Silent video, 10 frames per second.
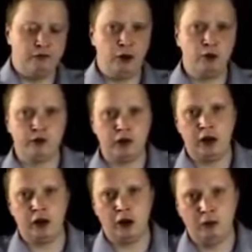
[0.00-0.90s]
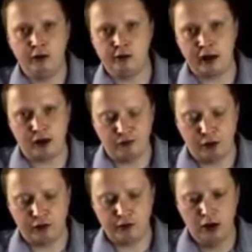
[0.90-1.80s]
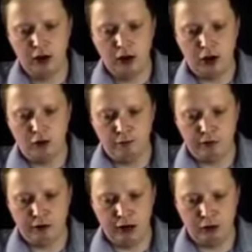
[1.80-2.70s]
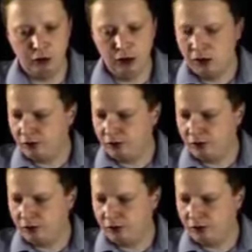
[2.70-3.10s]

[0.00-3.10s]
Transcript: it involves a re-sacrifice of material.